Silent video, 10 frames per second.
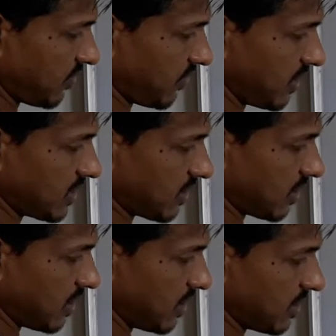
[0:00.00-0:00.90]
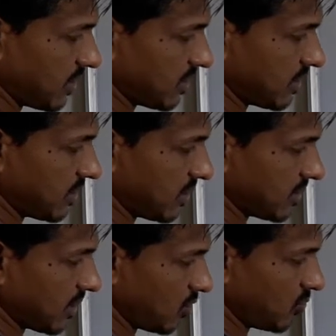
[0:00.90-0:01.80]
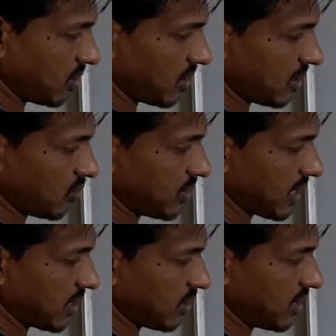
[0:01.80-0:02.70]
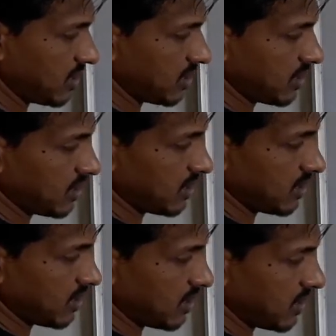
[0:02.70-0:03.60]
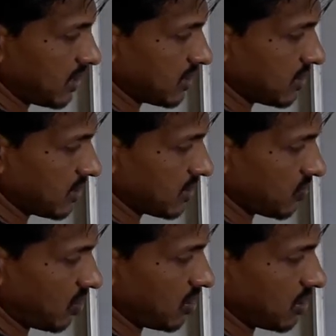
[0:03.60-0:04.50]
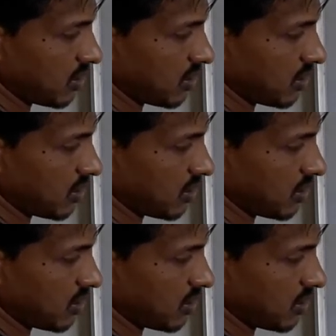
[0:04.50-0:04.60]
phase current is how we calculate. It is what?